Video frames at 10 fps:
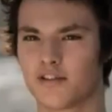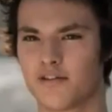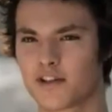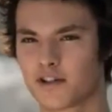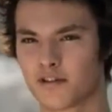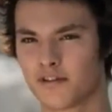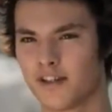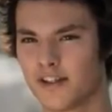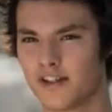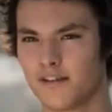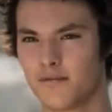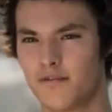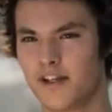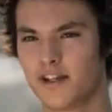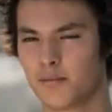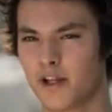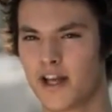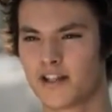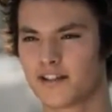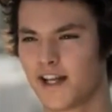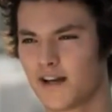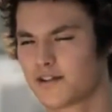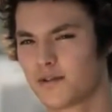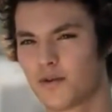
and the fish are feeding the plants, and how does it